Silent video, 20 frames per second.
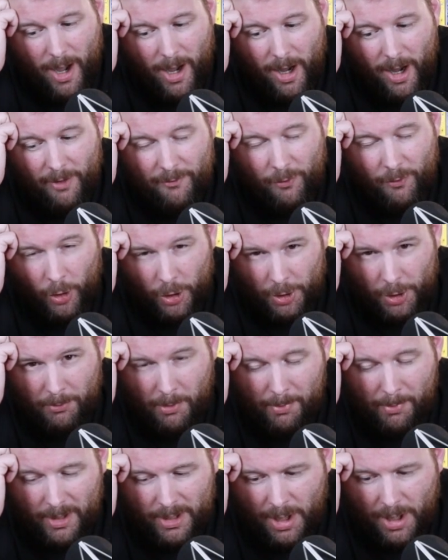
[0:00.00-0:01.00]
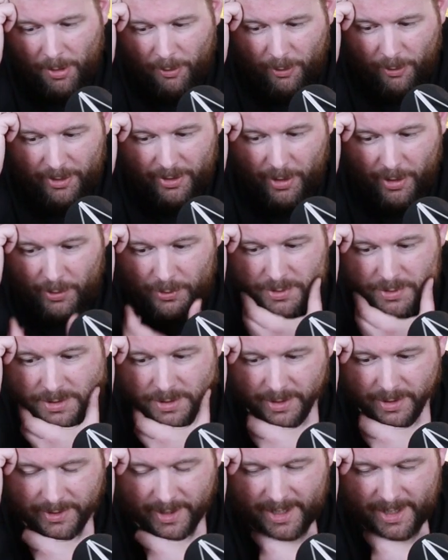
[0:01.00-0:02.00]
uh, volume a bit lower in
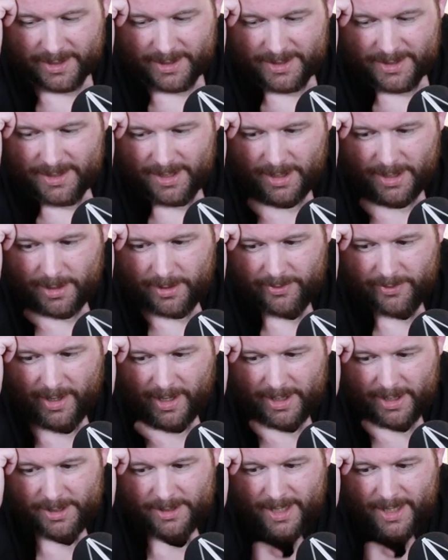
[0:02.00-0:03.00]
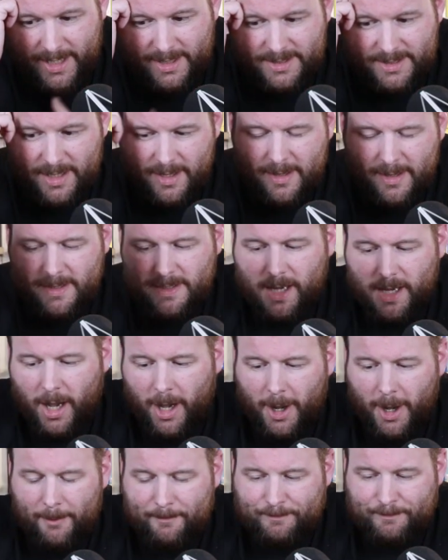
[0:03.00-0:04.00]
those in that index. That index.
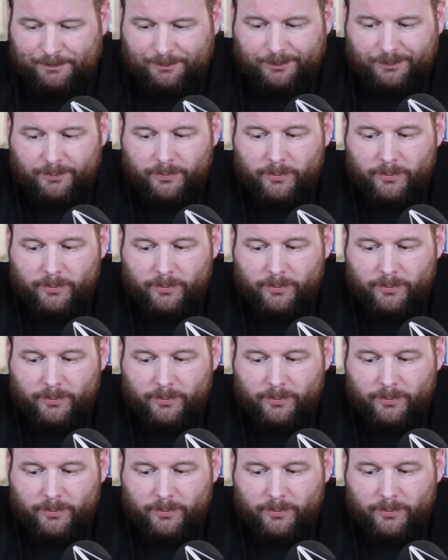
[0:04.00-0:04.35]
Um,